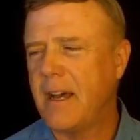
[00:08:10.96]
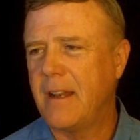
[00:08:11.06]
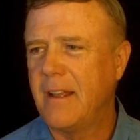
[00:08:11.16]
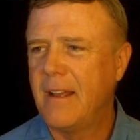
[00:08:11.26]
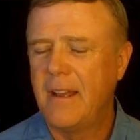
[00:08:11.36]

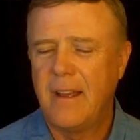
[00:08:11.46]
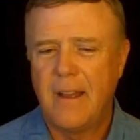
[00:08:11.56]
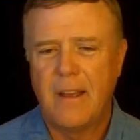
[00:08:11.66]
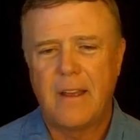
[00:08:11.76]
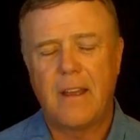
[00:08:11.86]
But,
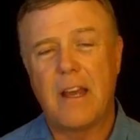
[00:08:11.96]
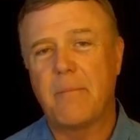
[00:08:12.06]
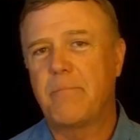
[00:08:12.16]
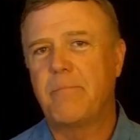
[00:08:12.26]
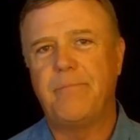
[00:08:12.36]
you
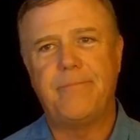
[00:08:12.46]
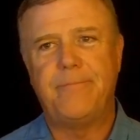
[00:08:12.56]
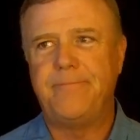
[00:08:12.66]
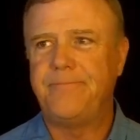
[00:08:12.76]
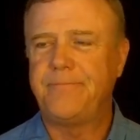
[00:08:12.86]
know,
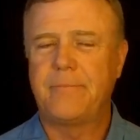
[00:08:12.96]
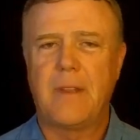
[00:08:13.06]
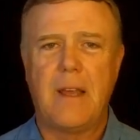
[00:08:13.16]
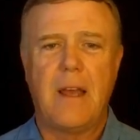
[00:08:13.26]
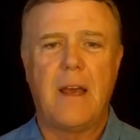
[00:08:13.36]

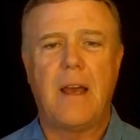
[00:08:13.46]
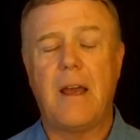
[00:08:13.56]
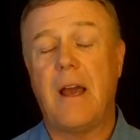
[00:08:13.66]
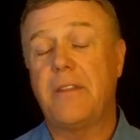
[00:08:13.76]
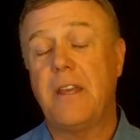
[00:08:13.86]

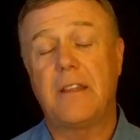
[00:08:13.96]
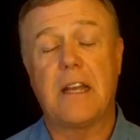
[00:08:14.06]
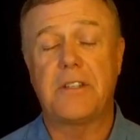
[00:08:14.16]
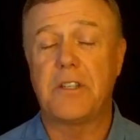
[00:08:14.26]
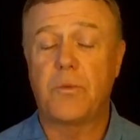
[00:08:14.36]
I
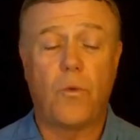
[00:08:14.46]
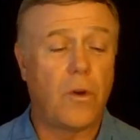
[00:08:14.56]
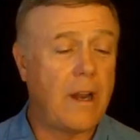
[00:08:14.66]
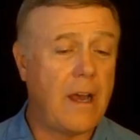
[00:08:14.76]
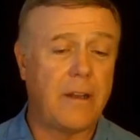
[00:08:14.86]
think that's just
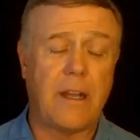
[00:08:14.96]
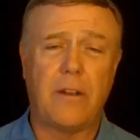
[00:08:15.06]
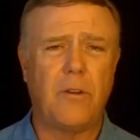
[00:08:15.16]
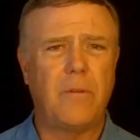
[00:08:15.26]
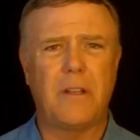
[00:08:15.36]
worn out
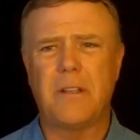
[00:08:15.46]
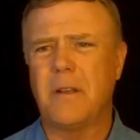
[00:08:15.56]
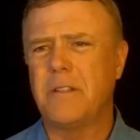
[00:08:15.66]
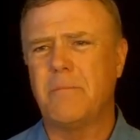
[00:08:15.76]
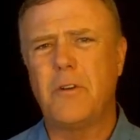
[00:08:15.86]
now.
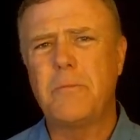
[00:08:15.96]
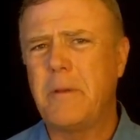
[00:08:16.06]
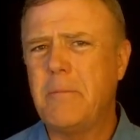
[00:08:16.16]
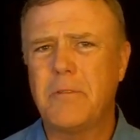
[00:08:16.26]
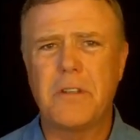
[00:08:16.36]

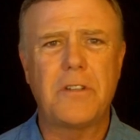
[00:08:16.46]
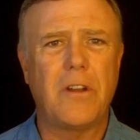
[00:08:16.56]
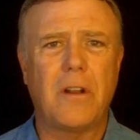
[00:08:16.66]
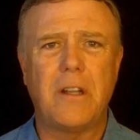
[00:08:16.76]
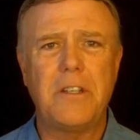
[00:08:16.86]
Most people
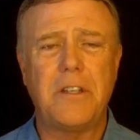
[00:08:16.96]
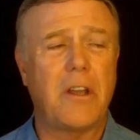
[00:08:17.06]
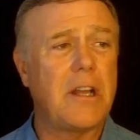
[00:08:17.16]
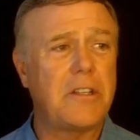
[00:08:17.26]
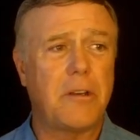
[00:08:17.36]
just aren't
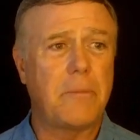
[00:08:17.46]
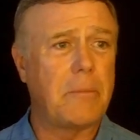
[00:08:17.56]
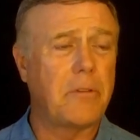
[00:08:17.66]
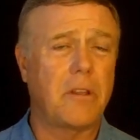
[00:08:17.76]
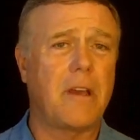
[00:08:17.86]
listening. I tell
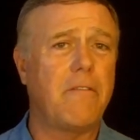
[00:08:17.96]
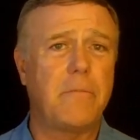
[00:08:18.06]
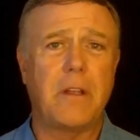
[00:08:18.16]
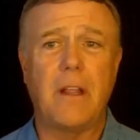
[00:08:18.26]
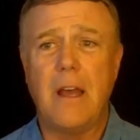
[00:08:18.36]
people the
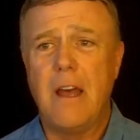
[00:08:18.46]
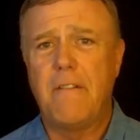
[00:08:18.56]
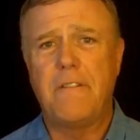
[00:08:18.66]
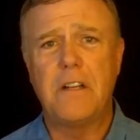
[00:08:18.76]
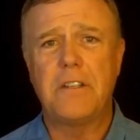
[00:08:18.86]
government
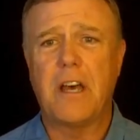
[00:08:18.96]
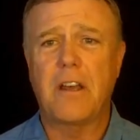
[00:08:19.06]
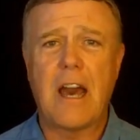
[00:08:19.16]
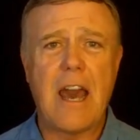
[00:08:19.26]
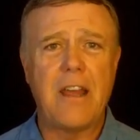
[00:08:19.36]
funds
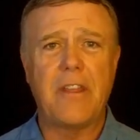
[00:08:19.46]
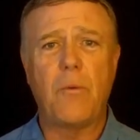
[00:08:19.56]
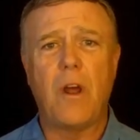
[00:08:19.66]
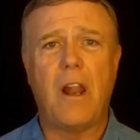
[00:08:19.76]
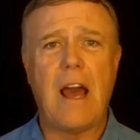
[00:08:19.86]
Al-Qaeda and
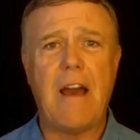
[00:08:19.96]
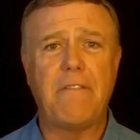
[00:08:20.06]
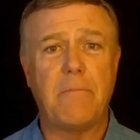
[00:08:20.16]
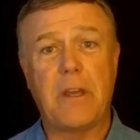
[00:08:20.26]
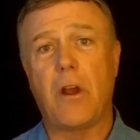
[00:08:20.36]
they want to
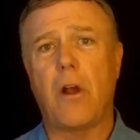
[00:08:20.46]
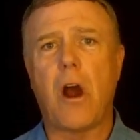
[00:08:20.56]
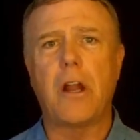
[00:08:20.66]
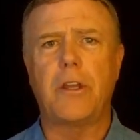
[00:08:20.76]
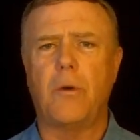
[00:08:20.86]
laugh at me
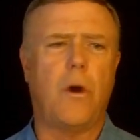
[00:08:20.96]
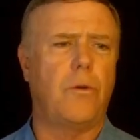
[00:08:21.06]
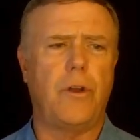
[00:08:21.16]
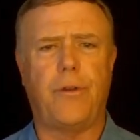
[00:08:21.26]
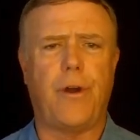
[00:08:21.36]
or argue,
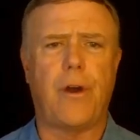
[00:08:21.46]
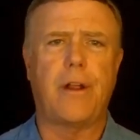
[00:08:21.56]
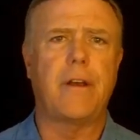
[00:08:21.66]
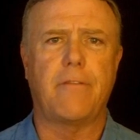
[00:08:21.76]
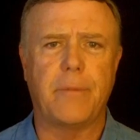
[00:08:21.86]
oh, no, no,
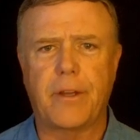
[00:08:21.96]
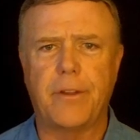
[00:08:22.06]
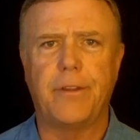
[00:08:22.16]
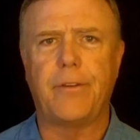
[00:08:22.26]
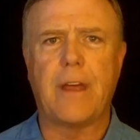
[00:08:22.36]
our
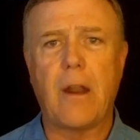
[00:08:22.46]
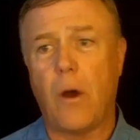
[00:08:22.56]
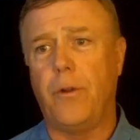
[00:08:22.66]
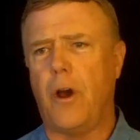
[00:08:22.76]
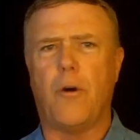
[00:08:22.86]
government couldn't do
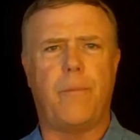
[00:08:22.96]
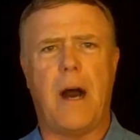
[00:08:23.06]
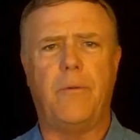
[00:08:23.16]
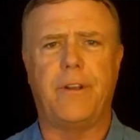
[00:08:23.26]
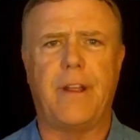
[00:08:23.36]
that. Oh, no,
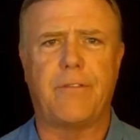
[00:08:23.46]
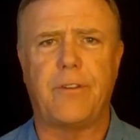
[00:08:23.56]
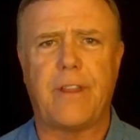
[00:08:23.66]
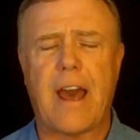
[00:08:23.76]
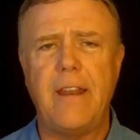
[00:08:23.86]
Obama would never
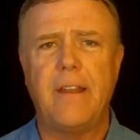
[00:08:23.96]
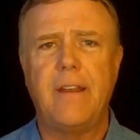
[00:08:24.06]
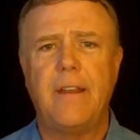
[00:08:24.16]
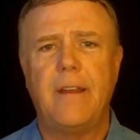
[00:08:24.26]
do that.